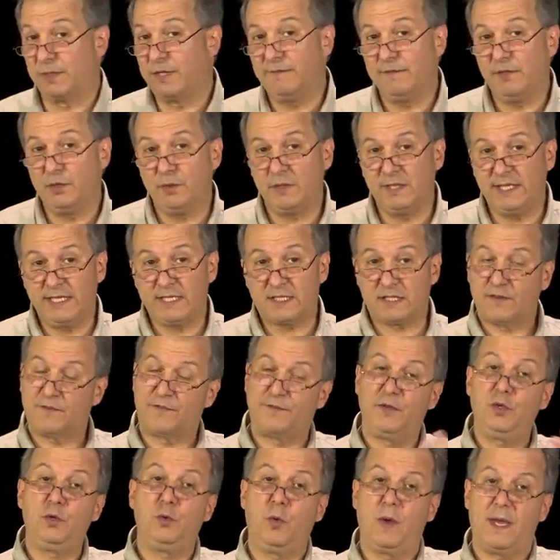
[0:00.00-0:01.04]
we'll give you at least a
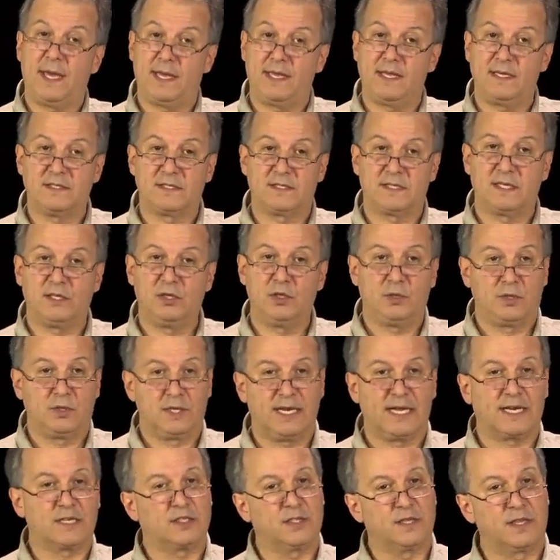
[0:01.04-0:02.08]
few ways that you could
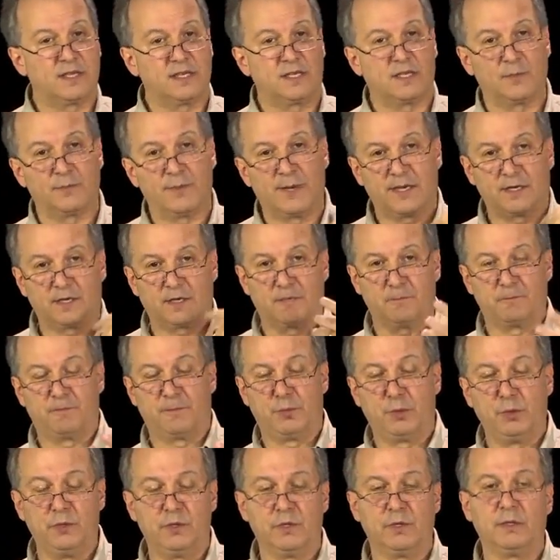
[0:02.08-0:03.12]
actually think about a
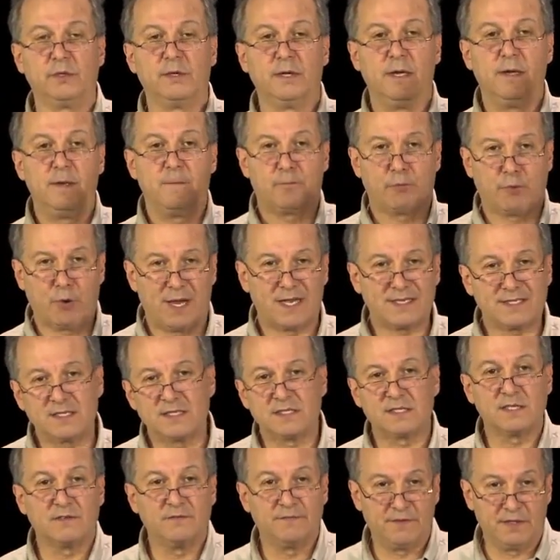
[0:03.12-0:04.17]
computer
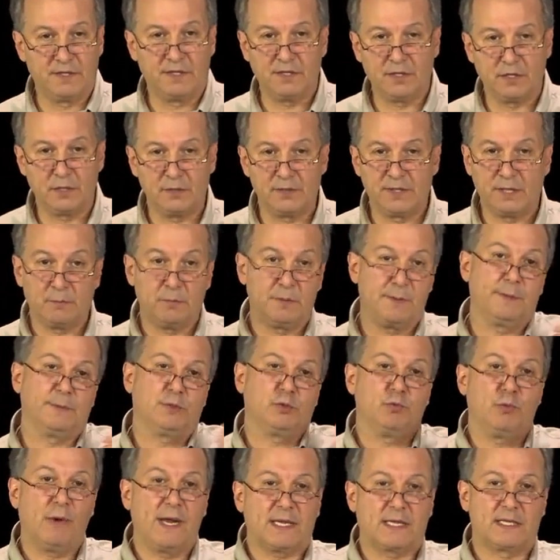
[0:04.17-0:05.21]
processing video that would be able to
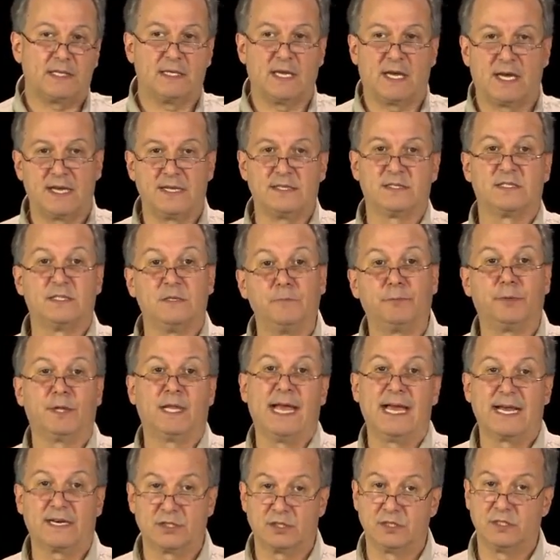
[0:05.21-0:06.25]
recognize simple
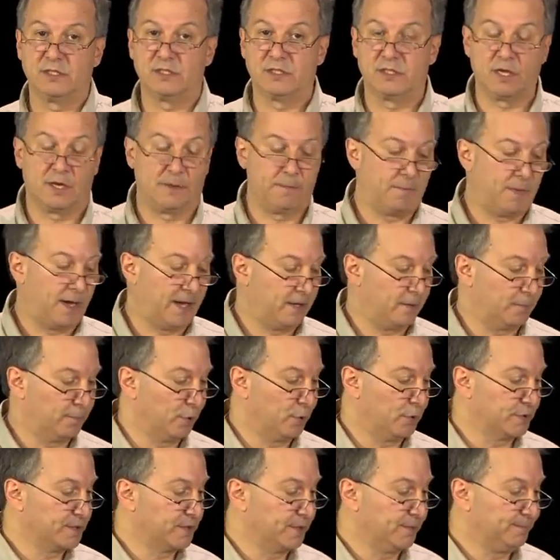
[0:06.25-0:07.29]
actions done by a
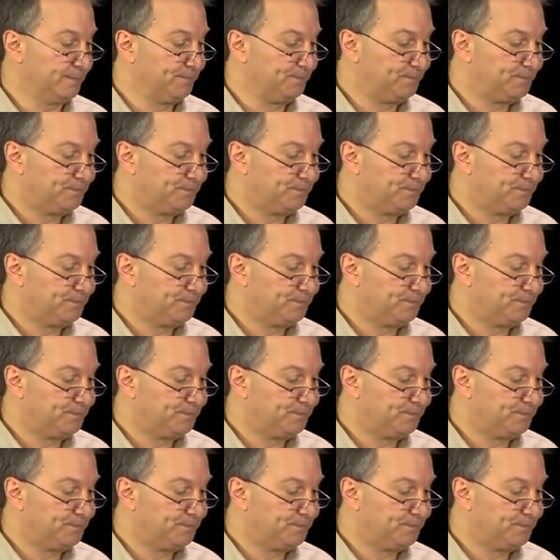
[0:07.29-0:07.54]
person.